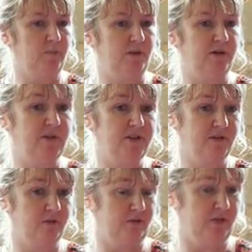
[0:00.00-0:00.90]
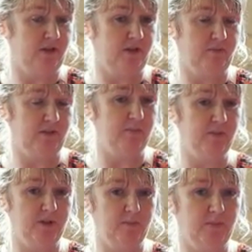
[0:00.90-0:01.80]
premise of
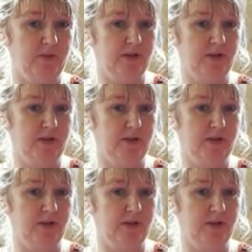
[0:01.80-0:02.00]
keeping them